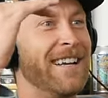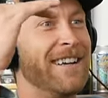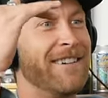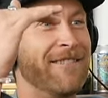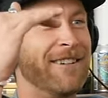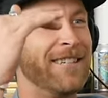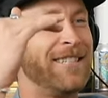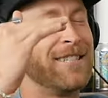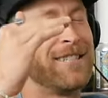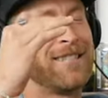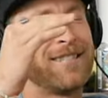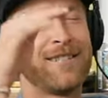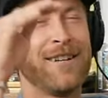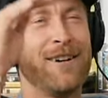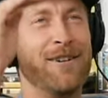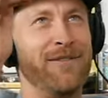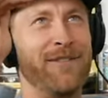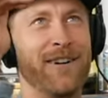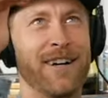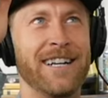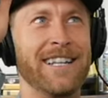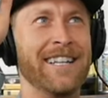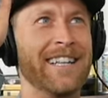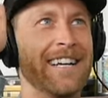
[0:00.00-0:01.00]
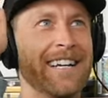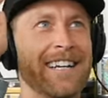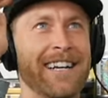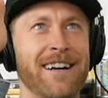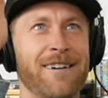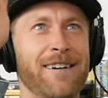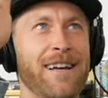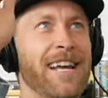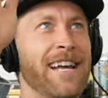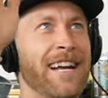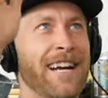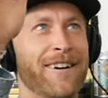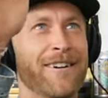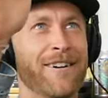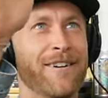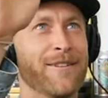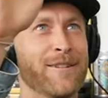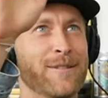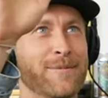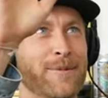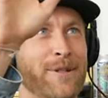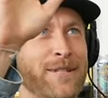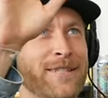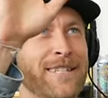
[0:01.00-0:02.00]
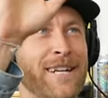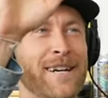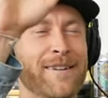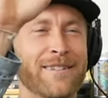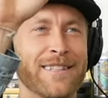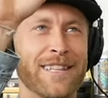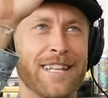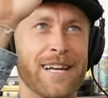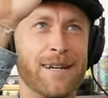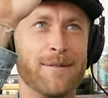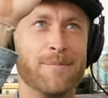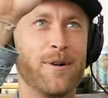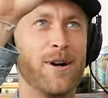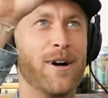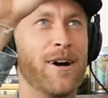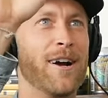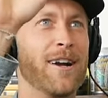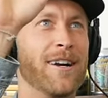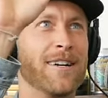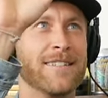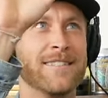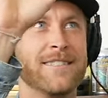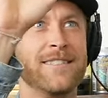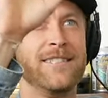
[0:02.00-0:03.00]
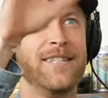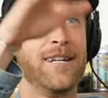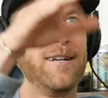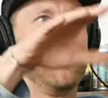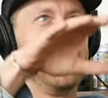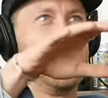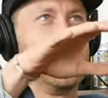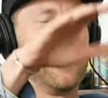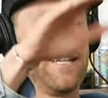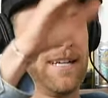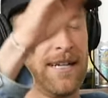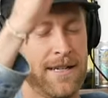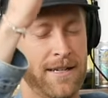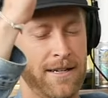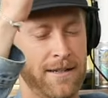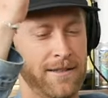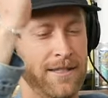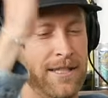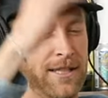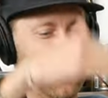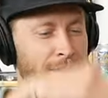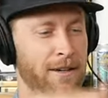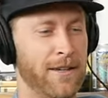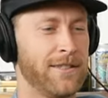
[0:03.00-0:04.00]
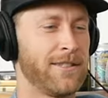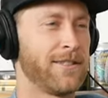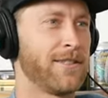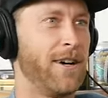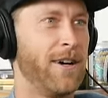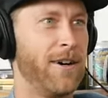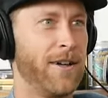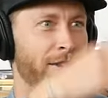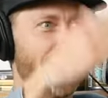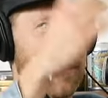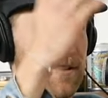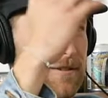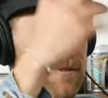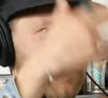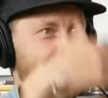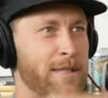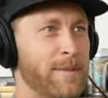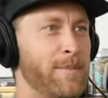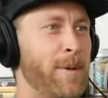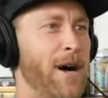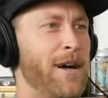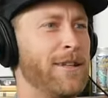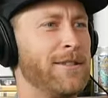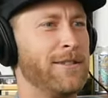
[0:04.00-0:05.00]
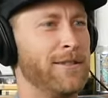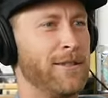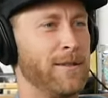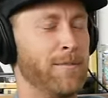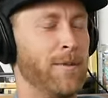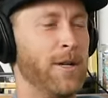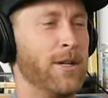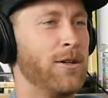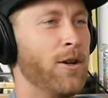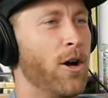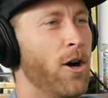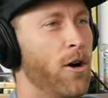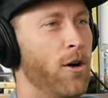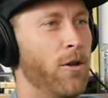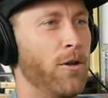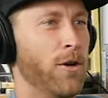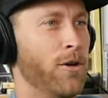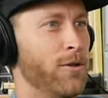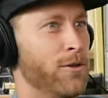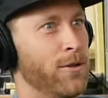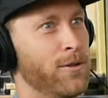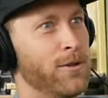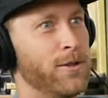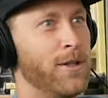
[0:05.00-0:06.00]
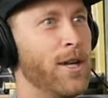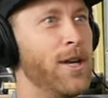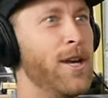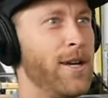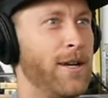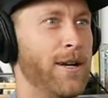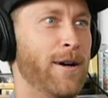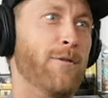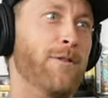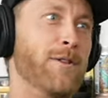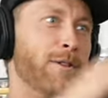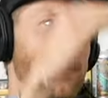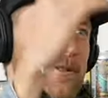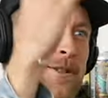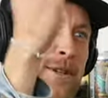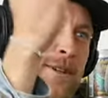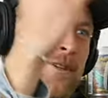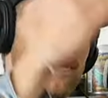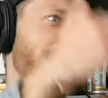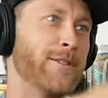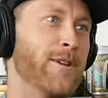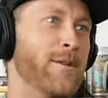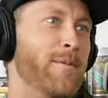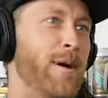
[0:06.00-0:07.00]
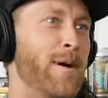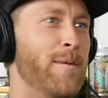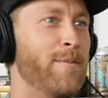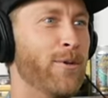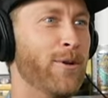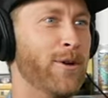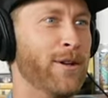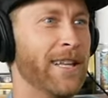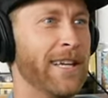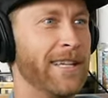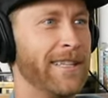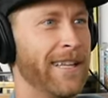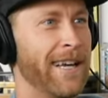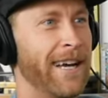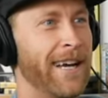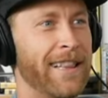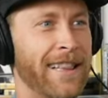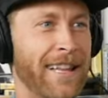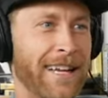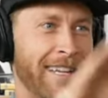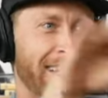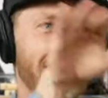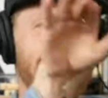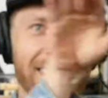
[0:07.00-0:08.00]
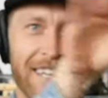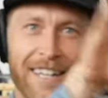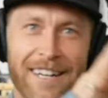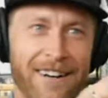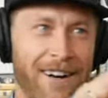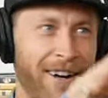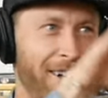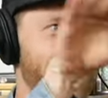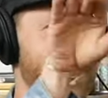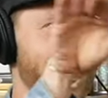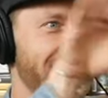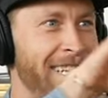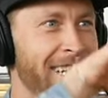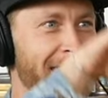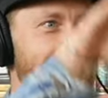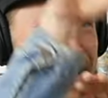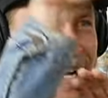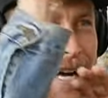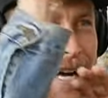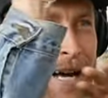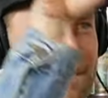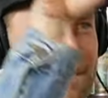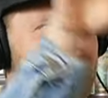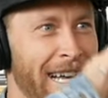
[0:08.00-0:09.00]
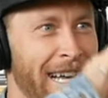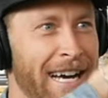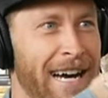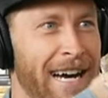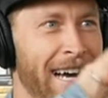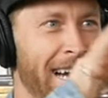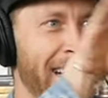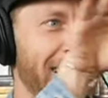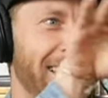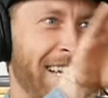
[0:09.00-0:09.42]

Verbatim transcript: which is so funny. Like I'll hang out with all those boys now, but like Parks, Jimmy, like, you know, I saw their sponsors. I'm like, oh, those are sick. I want stickers on my board like that. Like all teed up line,